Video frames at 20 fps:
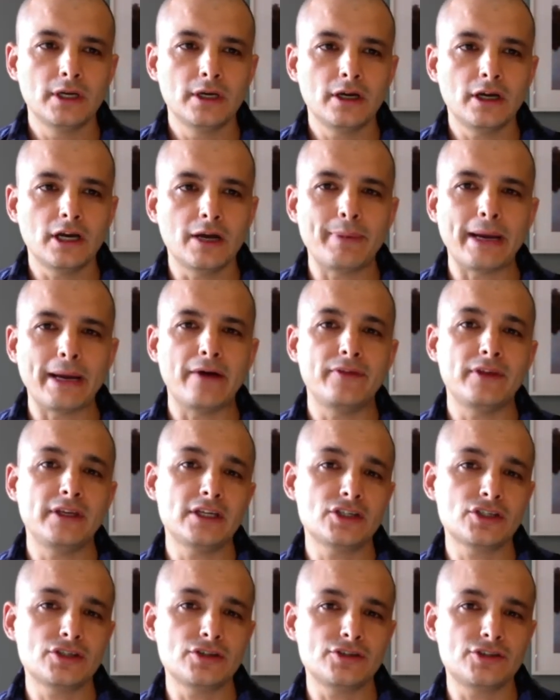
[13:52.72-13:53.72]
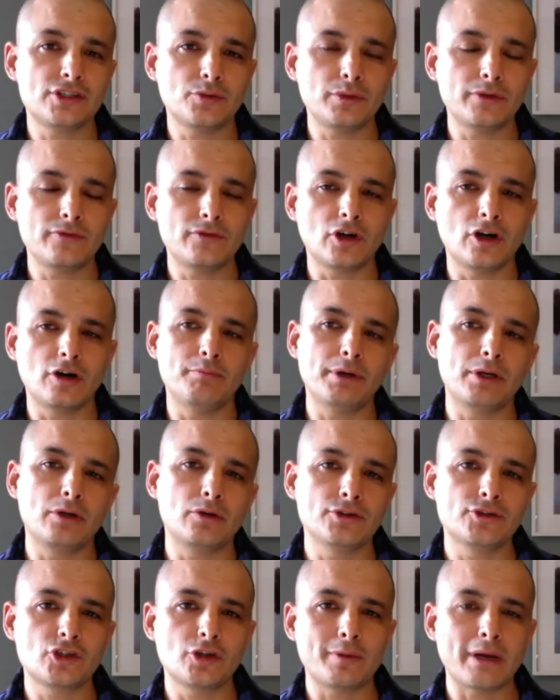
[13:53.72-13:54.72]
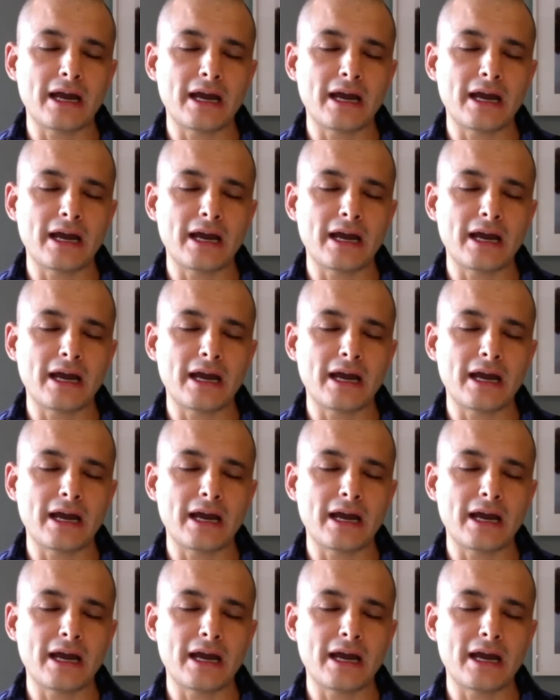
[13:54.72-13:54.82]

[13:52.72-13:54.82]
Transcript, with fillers: about the issues that we've got, but also about